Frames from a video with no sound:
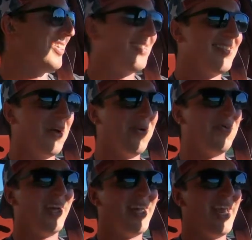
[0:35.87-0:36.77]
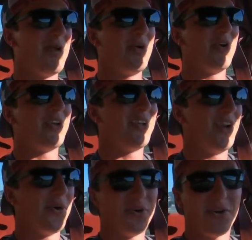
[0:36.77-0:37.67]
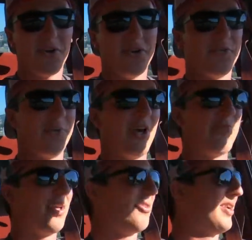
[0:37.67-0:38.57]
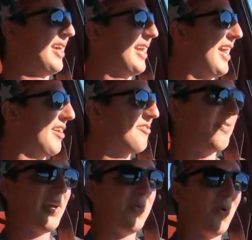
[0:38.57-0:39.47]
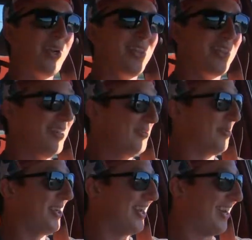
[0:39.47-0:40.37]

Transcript: So a neighbor, you know, calls me up the other day and asked if I wanted this one.